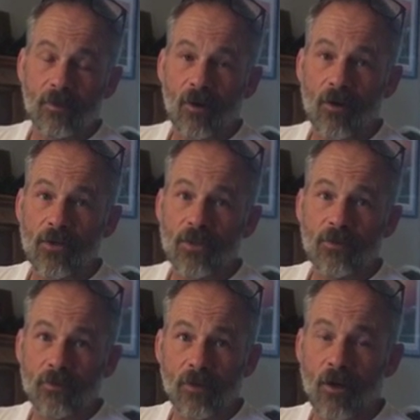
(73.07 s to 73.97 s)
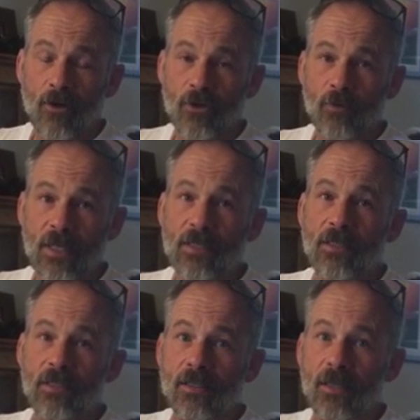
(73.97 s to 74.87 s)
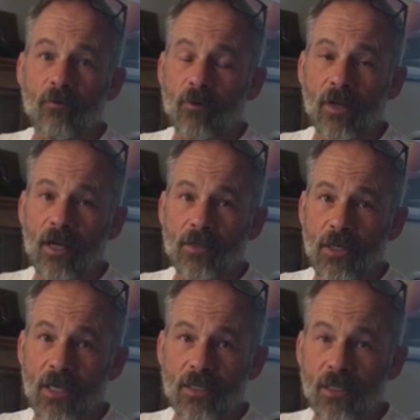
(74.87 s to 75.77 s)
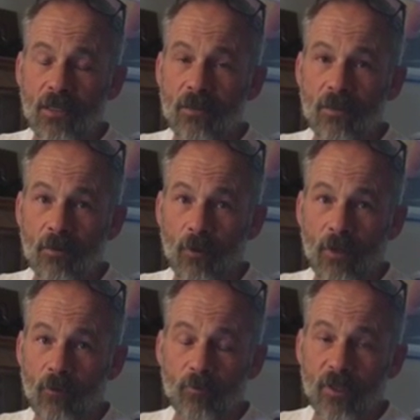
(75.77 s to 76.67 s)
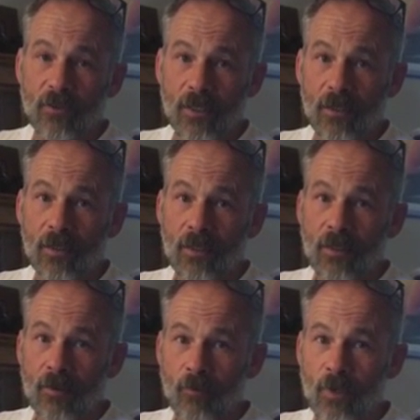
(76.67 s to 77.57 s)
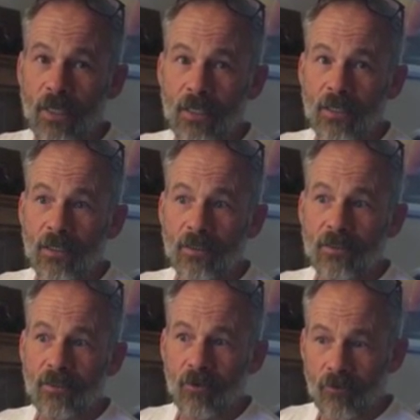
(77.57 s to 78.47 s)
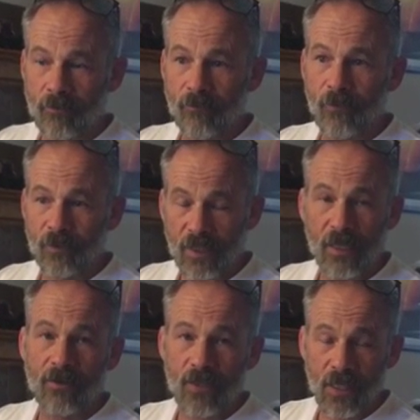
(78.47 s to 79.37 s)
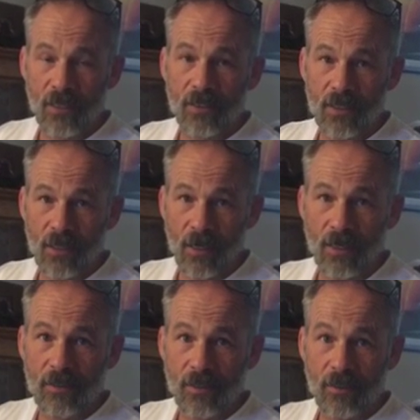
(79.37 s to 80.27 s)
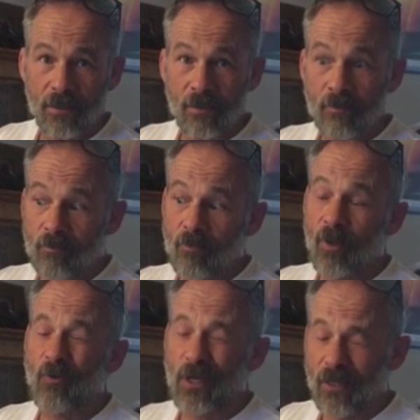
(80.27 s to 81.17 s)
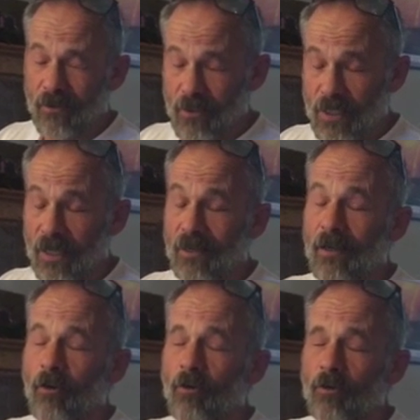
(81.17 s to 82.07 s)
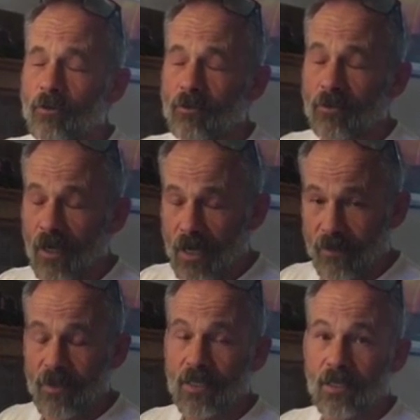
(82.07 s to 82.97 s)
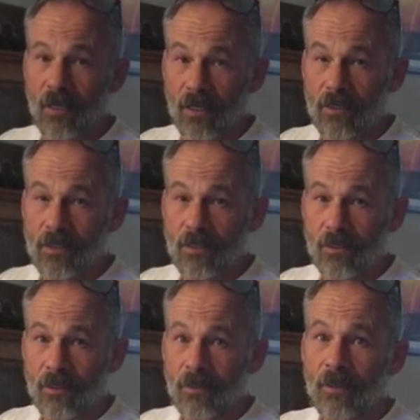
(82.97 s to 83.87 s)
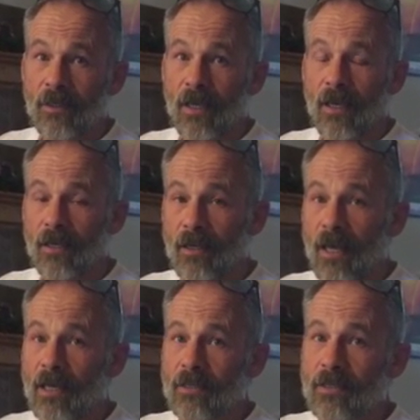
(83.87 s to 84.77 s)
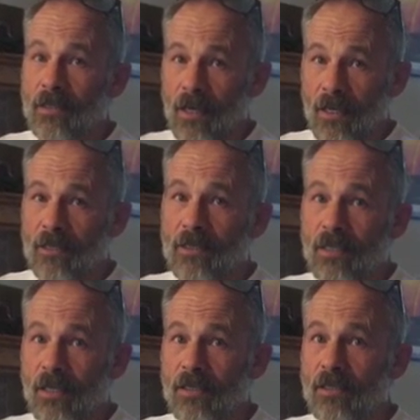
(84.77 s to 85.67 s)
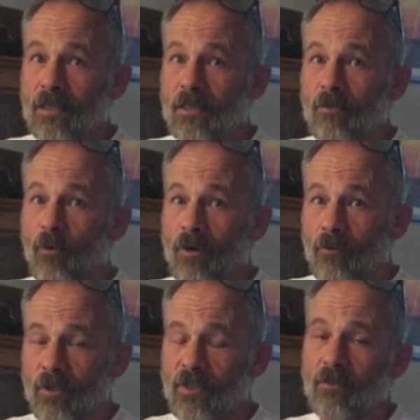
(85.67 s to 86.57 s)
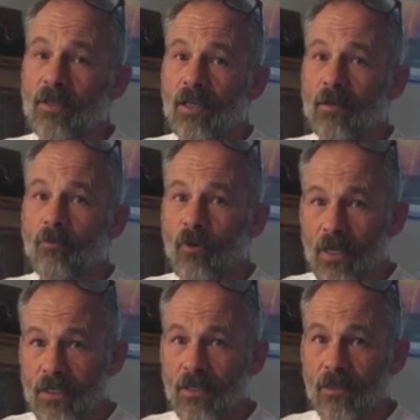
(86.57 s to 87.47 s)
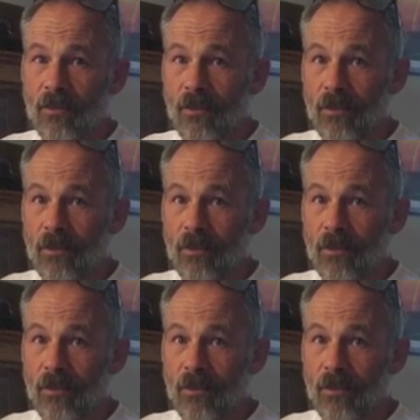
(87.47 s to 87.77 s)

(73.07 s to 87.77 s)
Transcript: large reasons that we're not changing the way we're building. We don't fully understand the science, but we understand a whole lot of the science. And that science says that what we're doing at present